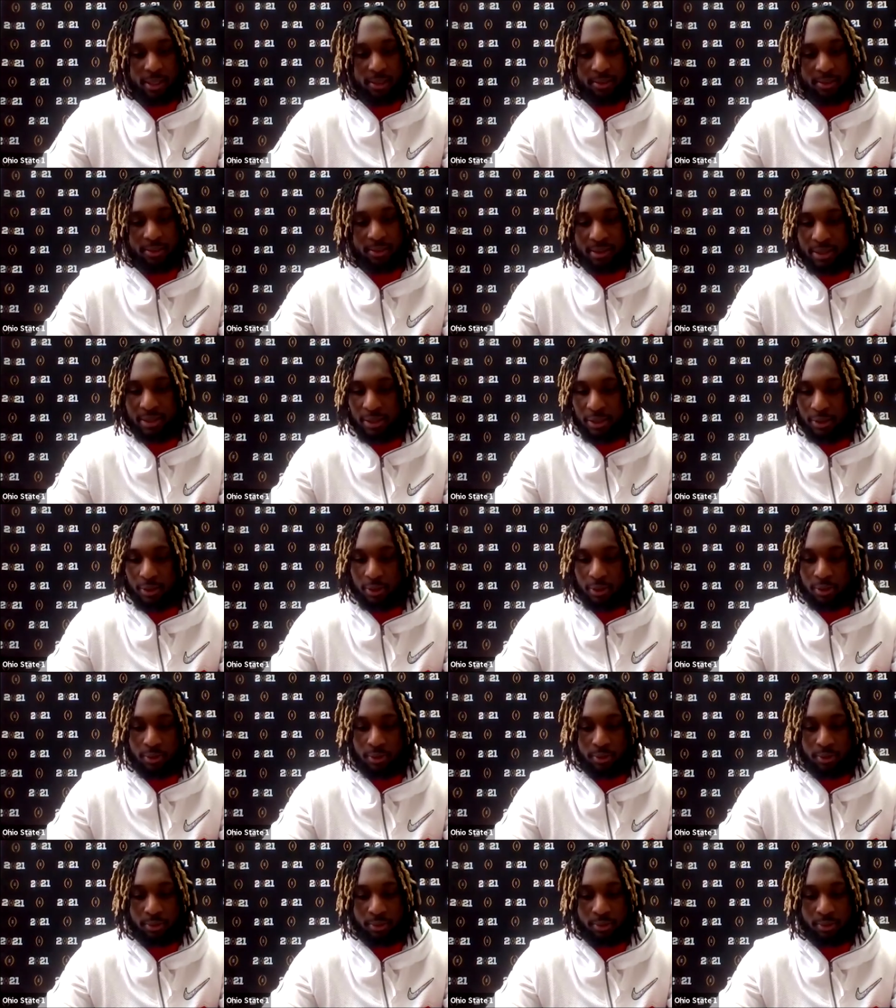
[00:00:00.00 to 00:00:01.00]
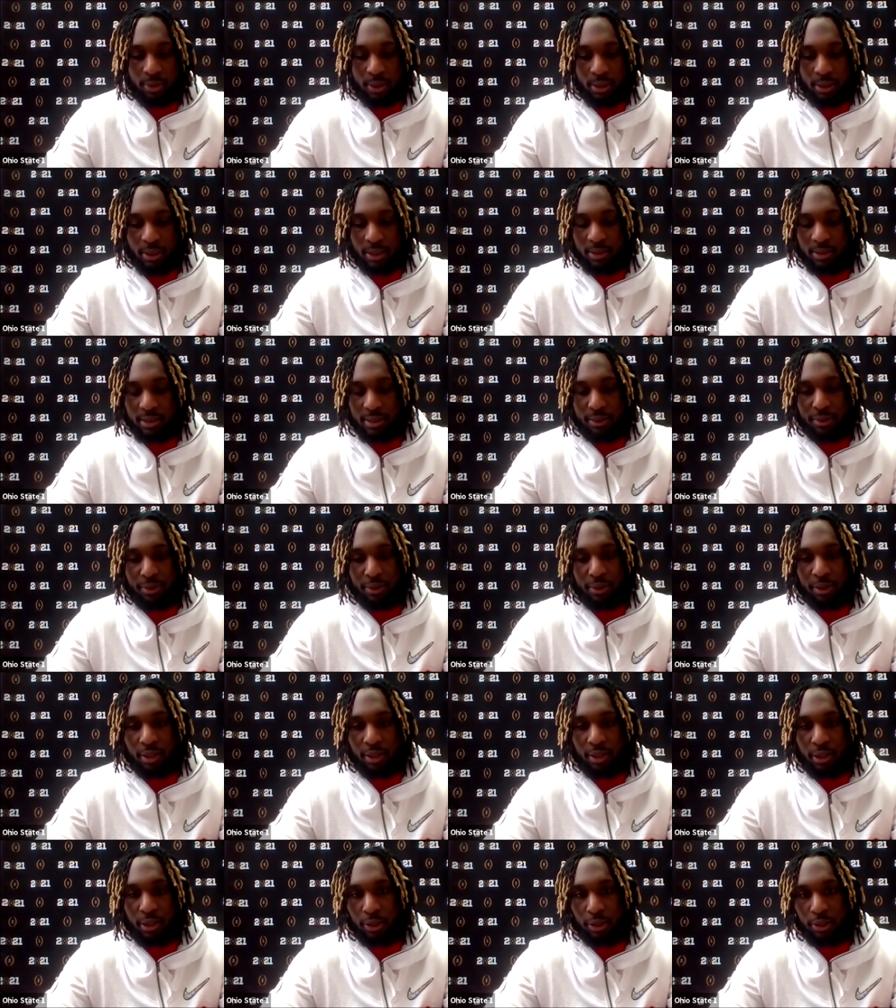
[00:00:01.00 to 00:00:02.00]
still continue
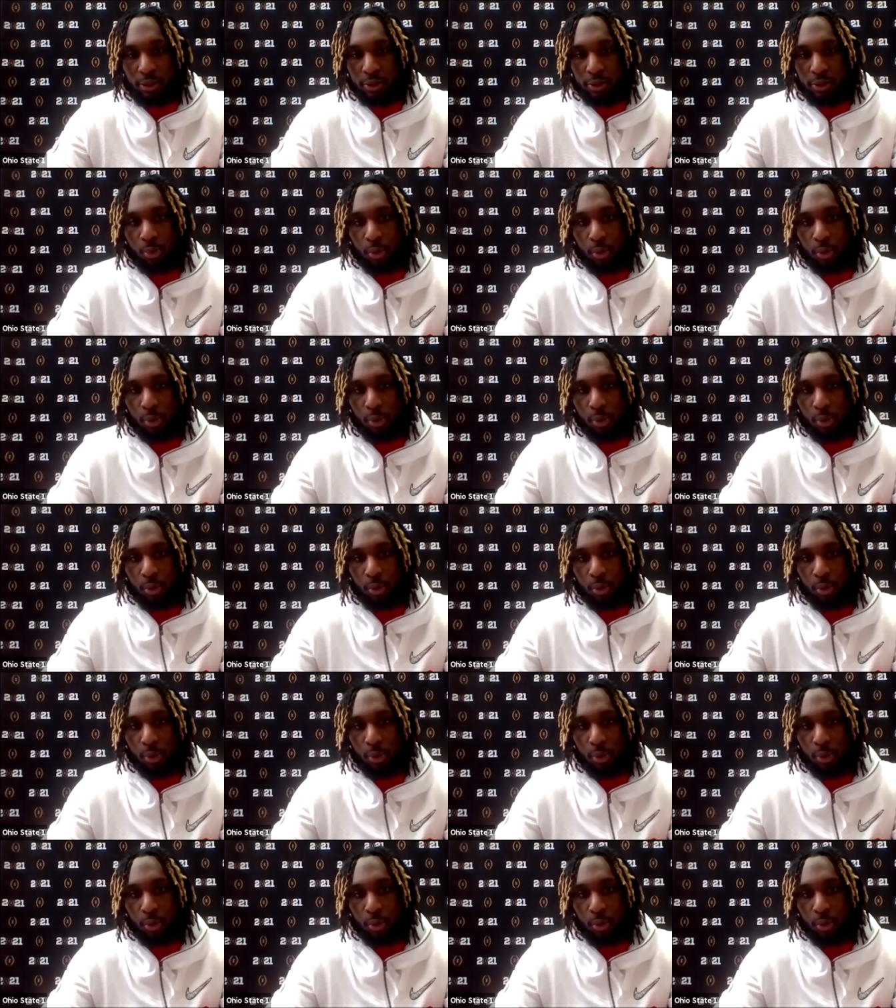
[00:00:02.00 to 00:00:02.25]
to